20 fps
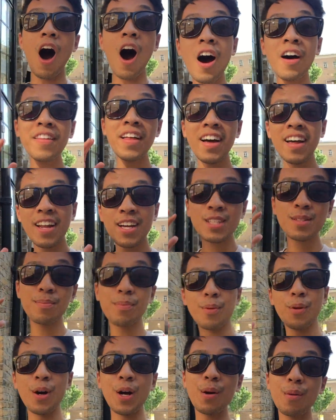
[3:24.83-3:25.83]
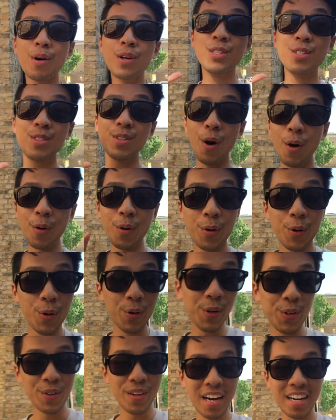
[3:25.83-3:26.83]
All that exploring was so
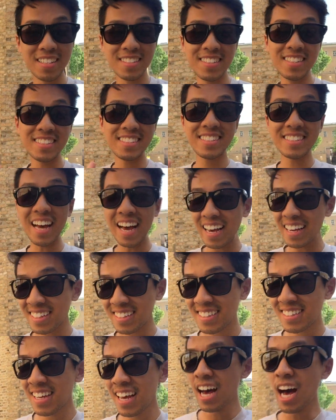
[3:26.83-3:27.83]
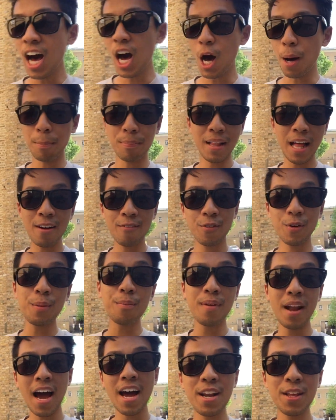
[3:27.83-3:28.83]
cool, you guys. The sights,
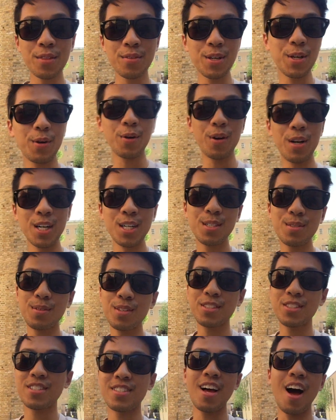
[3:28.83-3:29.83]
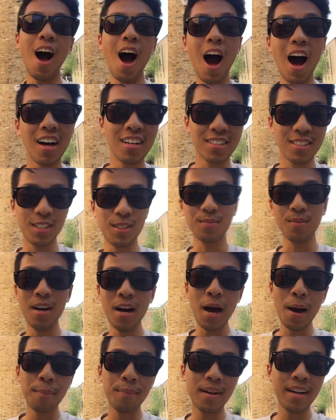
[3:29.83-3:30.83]
platform 9 3/4 was just awesome.
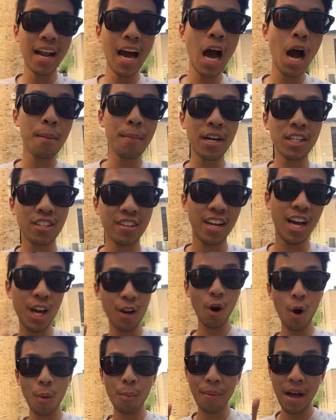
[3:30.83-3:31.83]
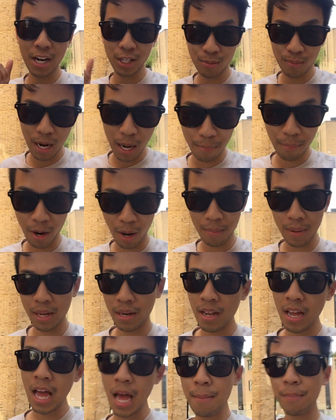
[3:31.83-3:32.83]
But now I'm actually gonna head home back to my
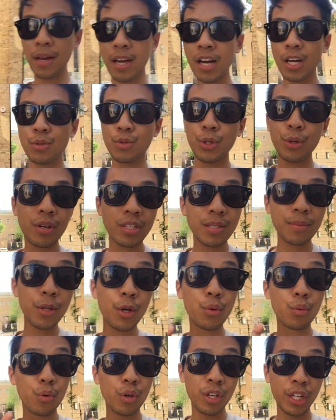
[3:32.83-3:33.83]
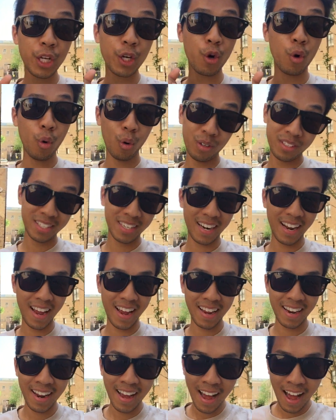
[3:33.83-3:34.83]
apartment because we're doing something really cool
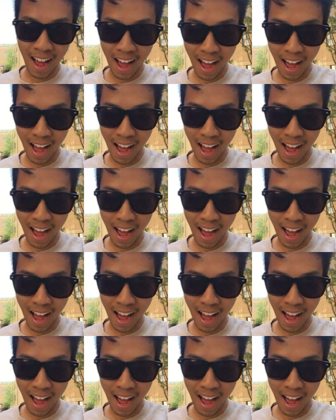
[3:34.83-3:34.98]
tonight.